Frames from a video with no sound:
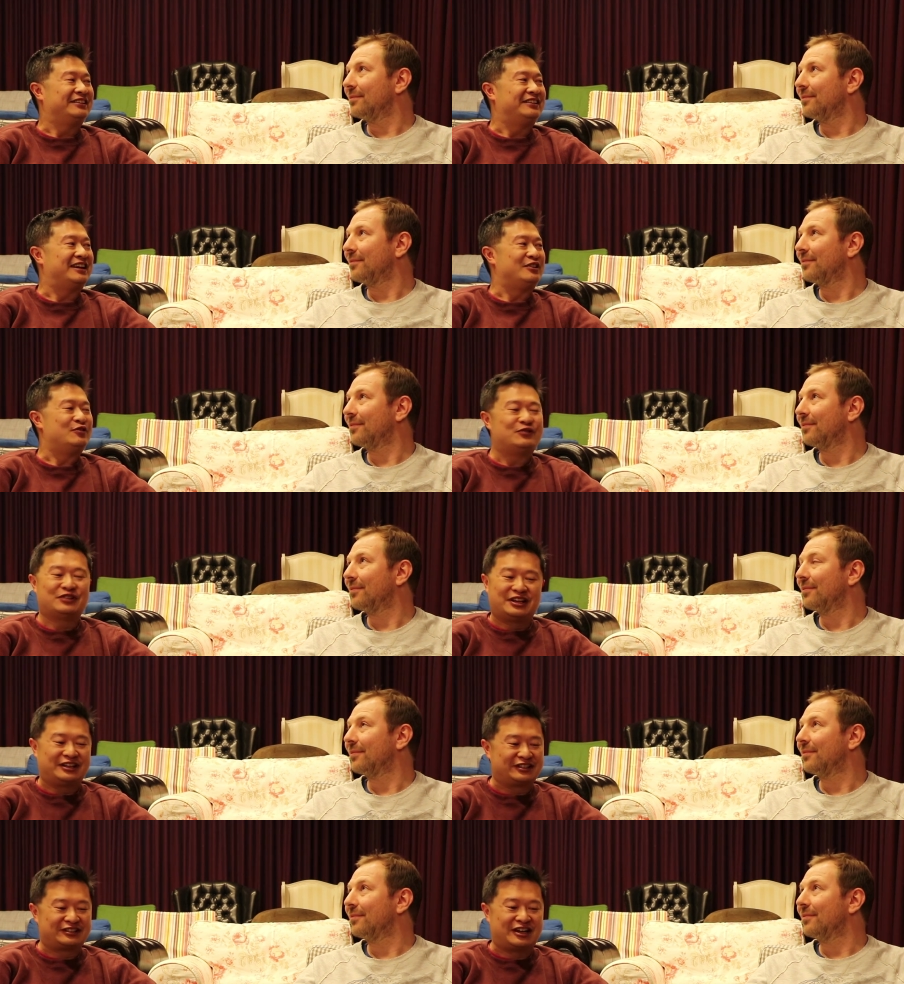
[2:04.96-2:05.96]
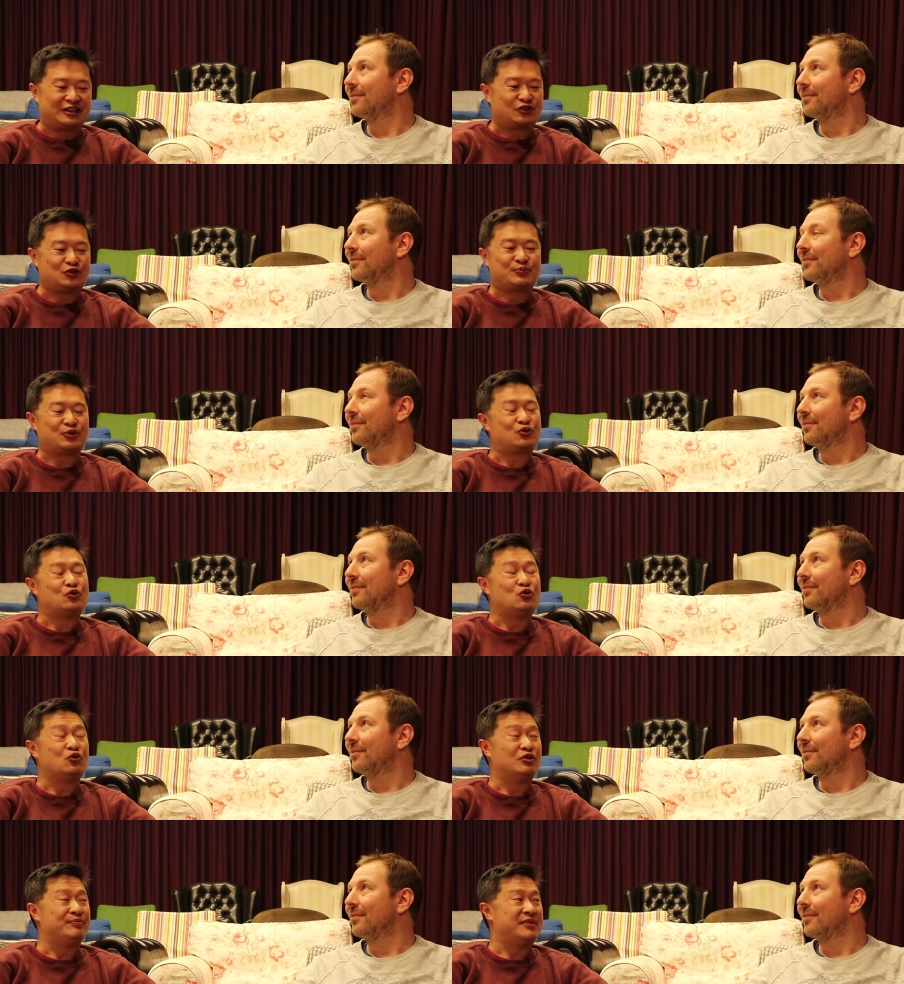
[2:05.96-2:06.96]
Speaker 1: that you think is like super
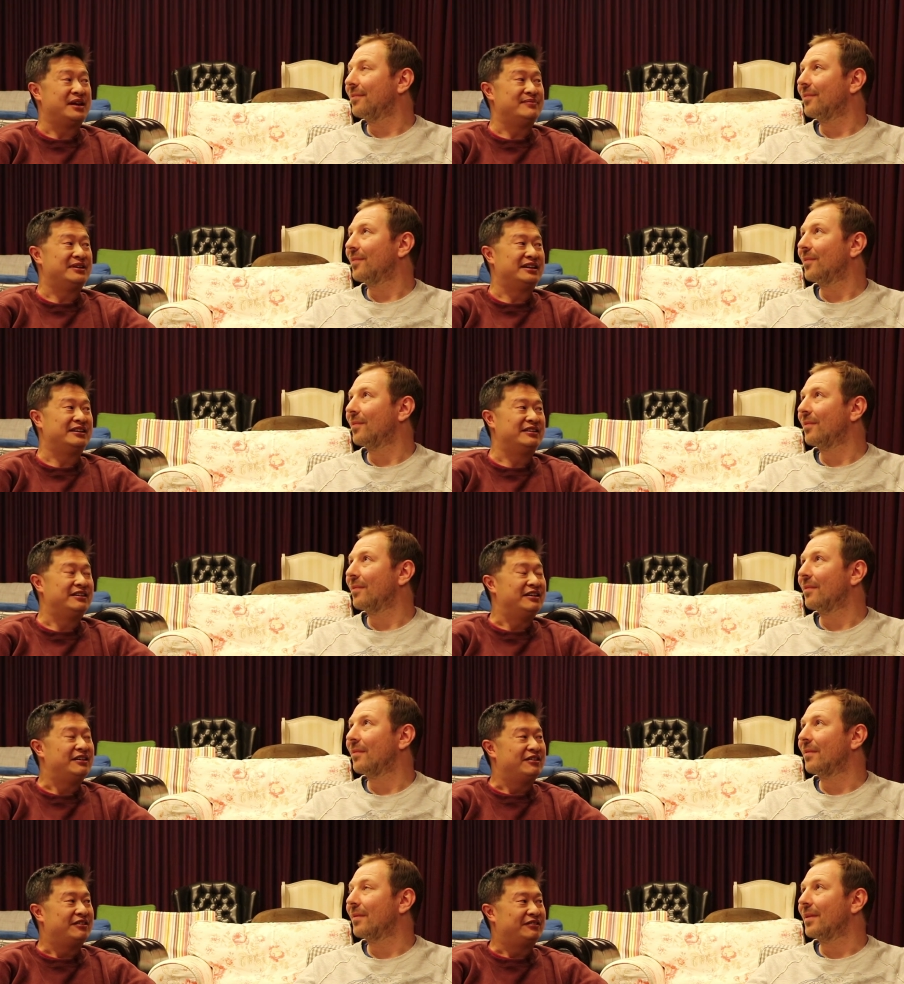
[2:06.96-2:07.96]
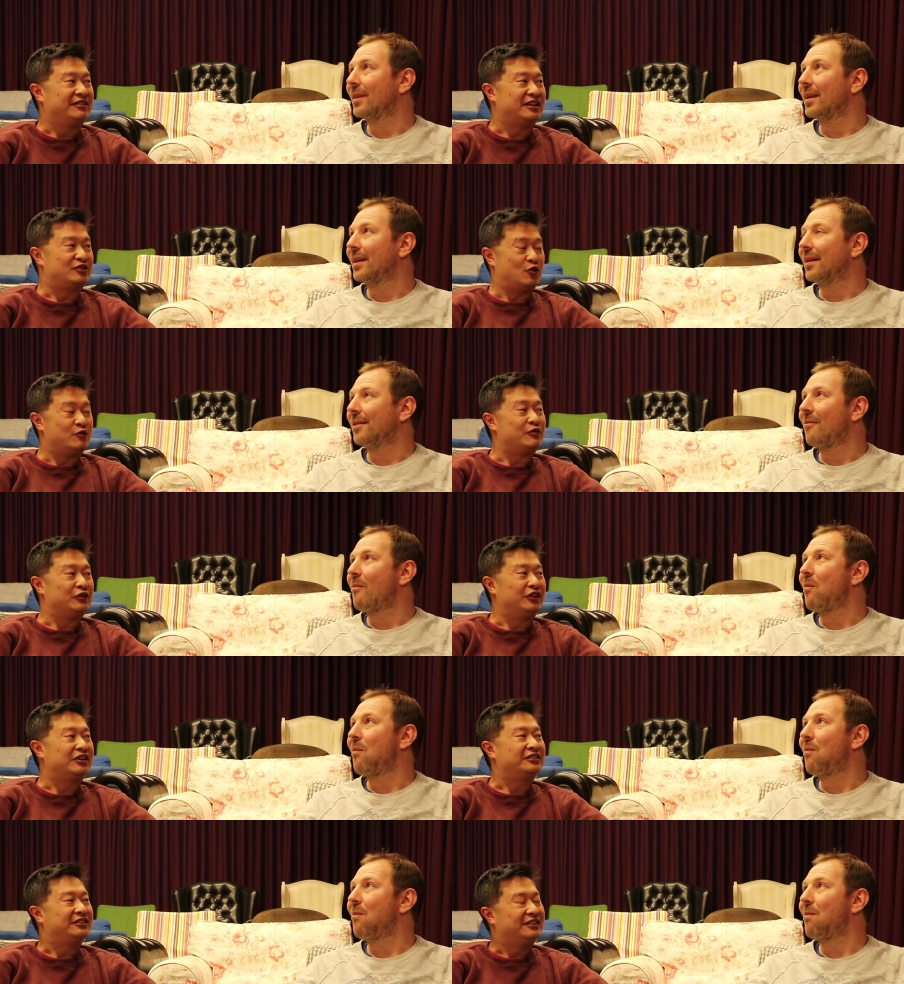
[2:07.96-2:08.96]
cool and maybe gets
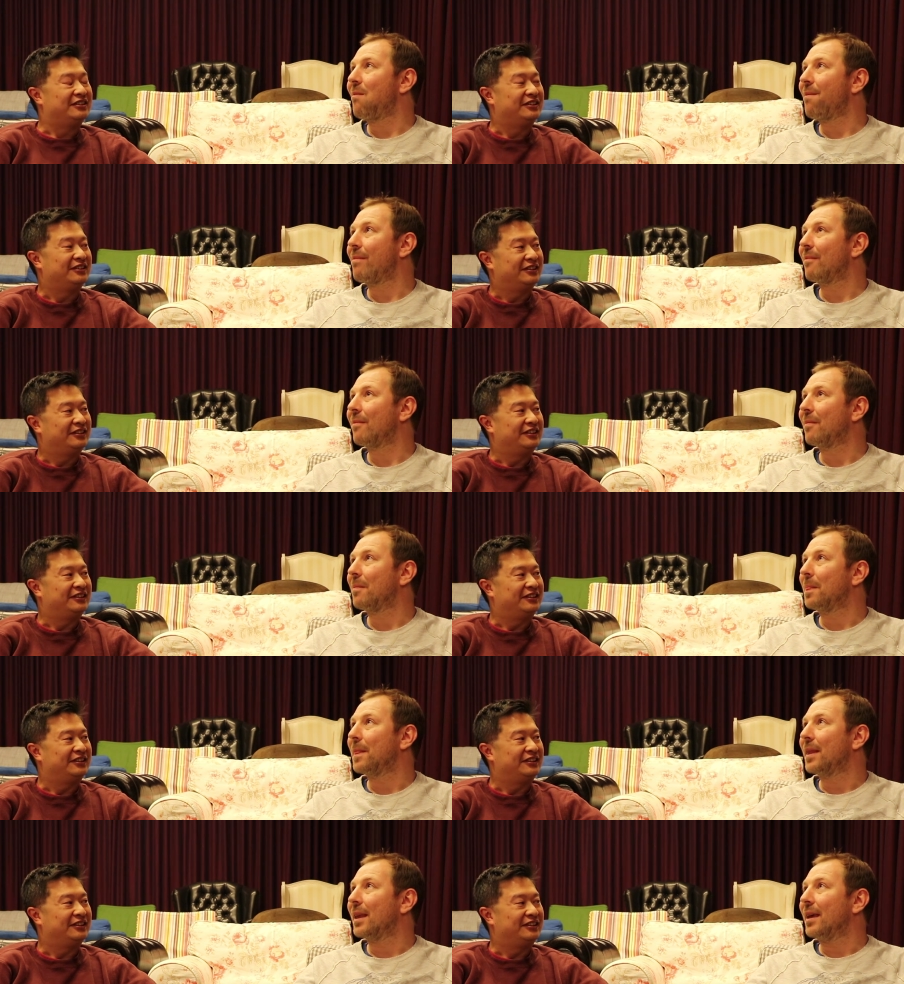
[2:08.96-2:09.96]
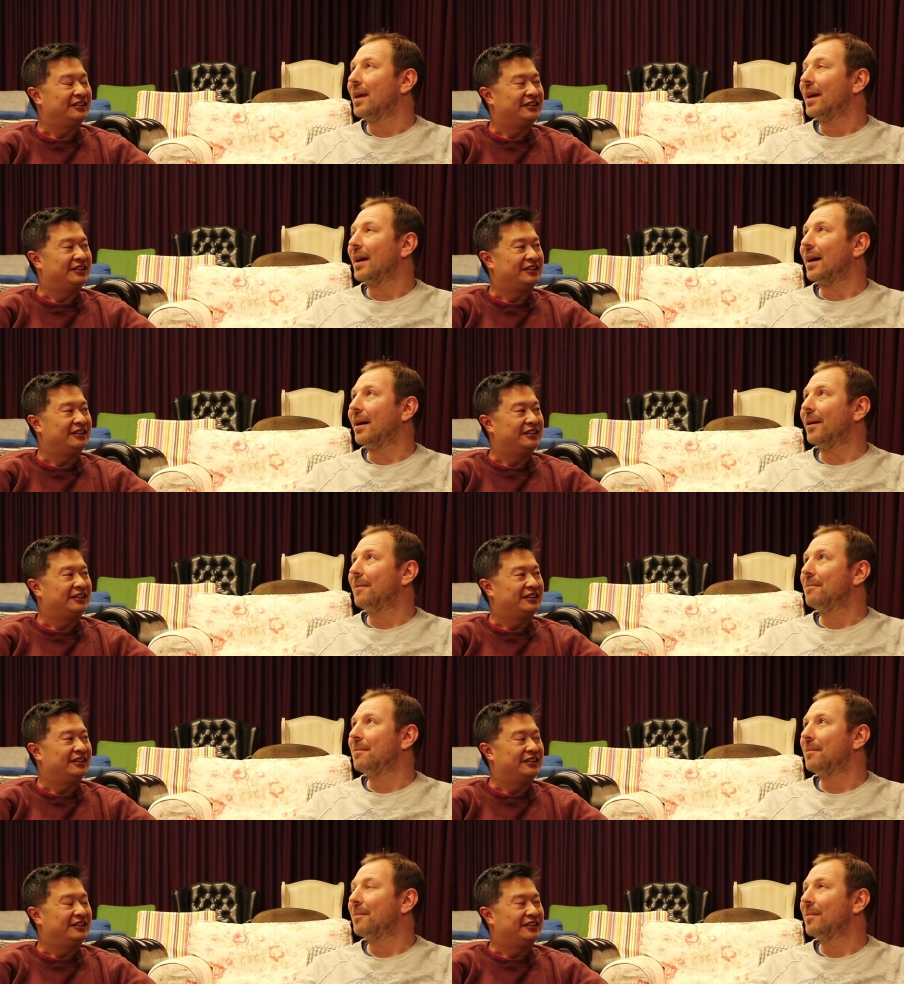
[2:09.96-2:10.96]
overlooked?
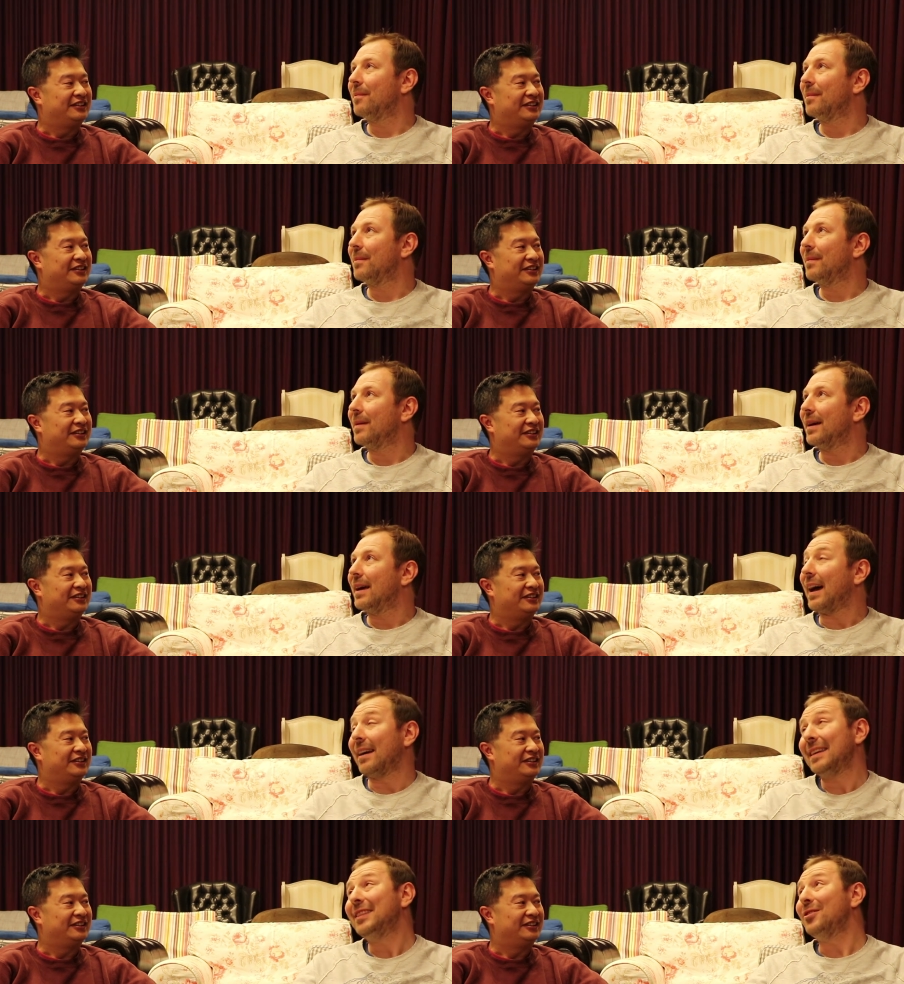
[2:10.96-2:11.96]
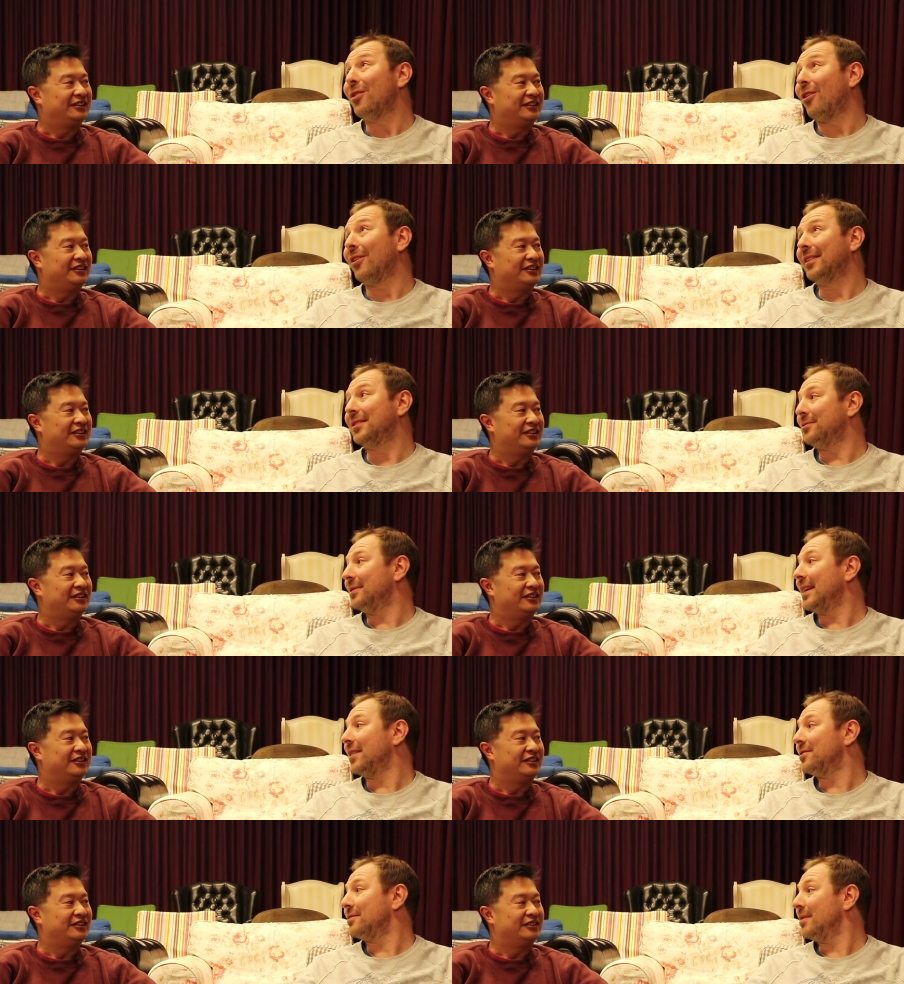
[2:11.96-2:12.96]
Speaker 2: Um, I think the audience
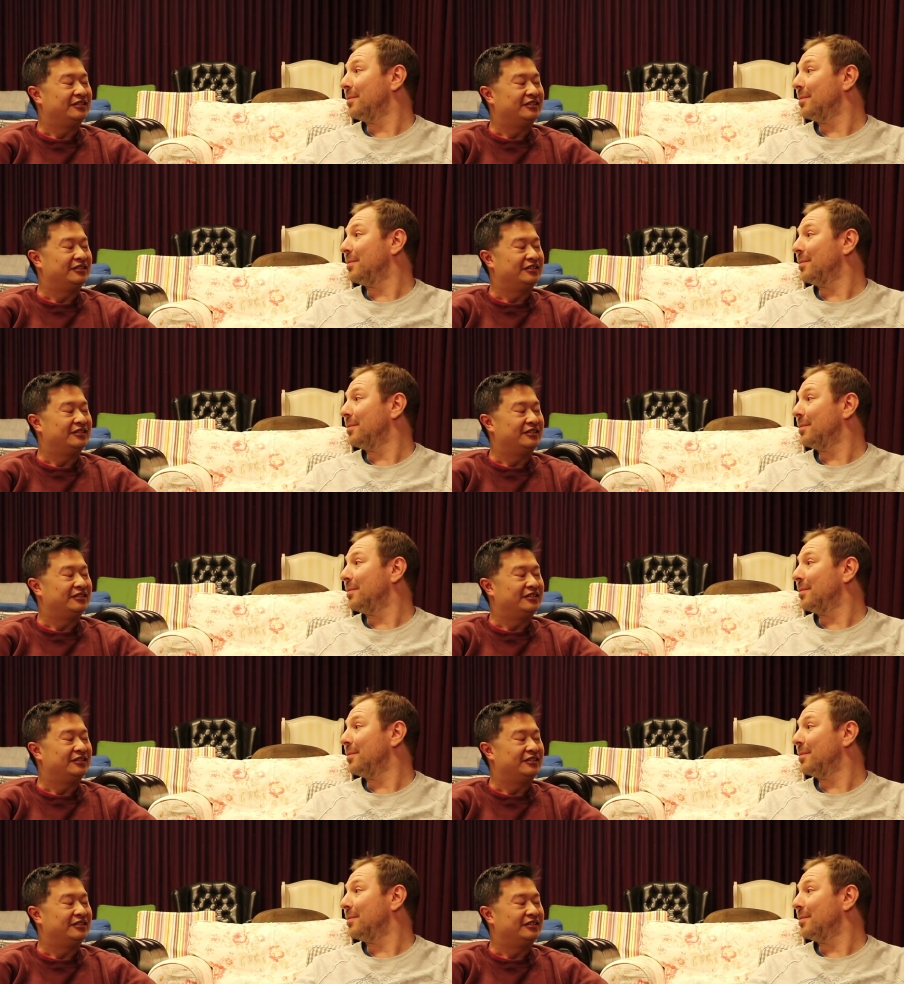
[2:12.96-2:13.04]
retention